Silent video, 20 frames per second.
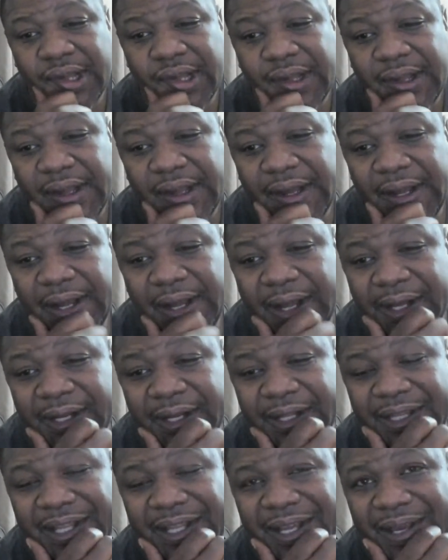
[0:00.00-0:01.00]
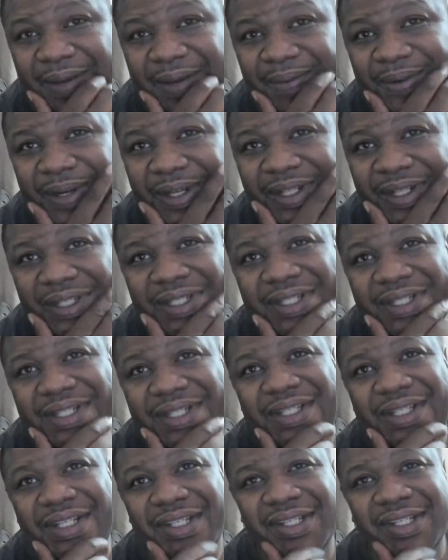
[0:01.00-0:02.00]
The thing was,
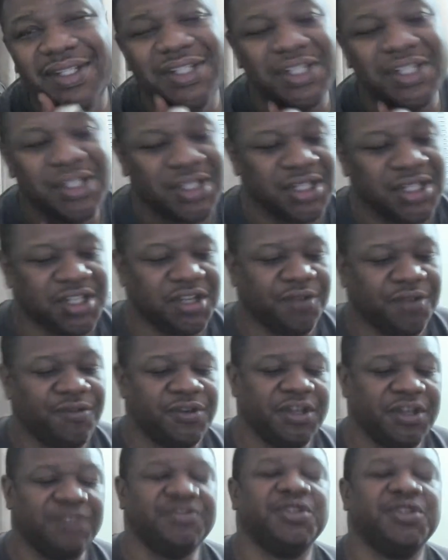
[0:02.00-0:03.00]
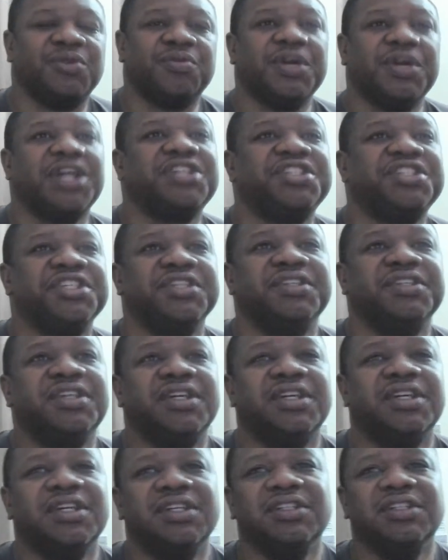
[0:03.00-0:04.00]
this is just a different of direction.
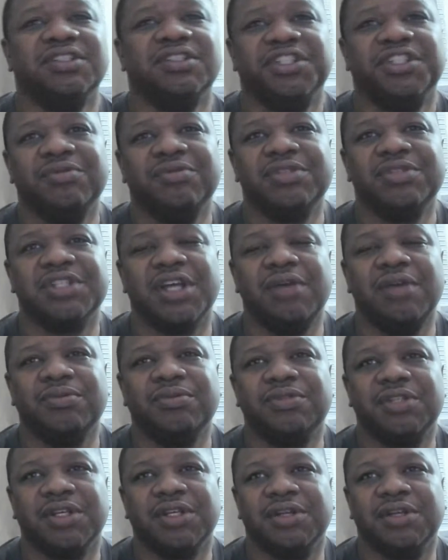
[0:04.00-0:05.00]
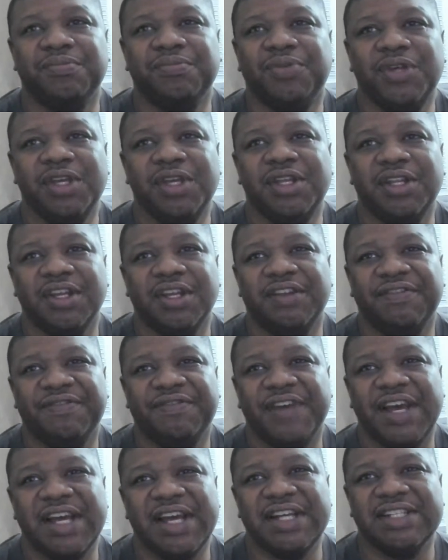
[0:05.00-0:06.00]
She was able to compete in
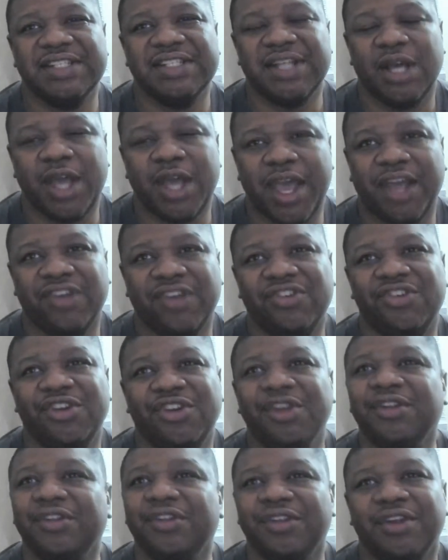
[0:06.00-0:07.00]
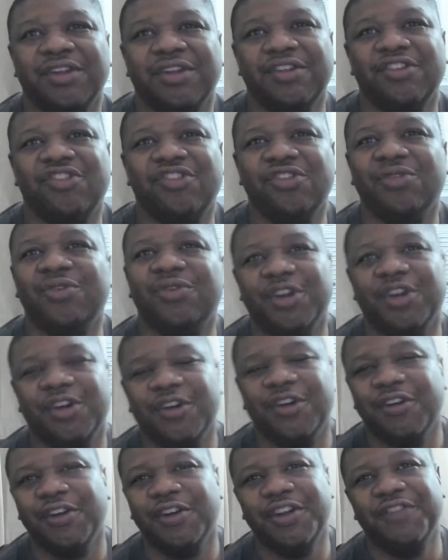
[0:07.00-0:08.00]
fast action and showing
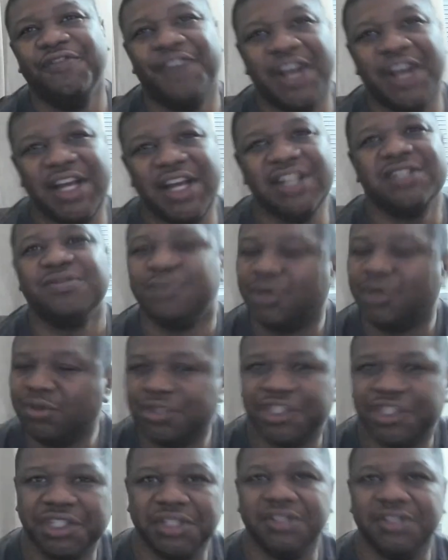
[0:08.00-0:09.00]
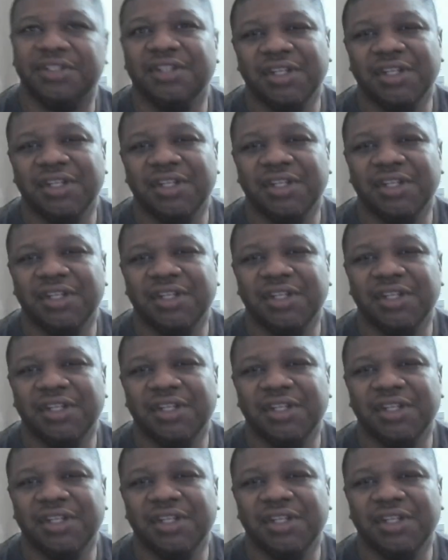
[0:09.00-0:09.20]
her in fast motion